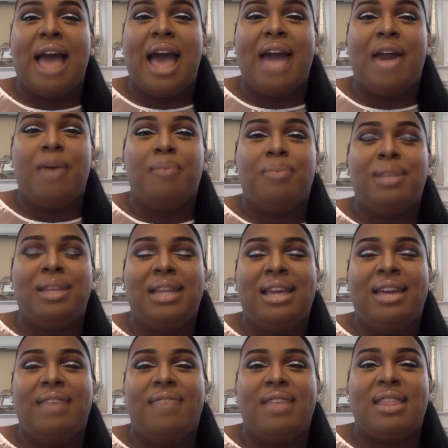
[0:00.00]
don't
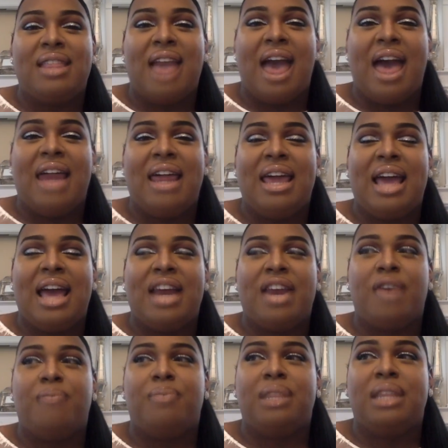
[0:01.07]
believe in that. Like, I
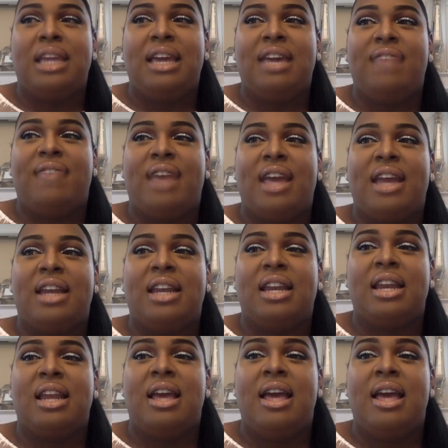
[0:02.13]
don't believe in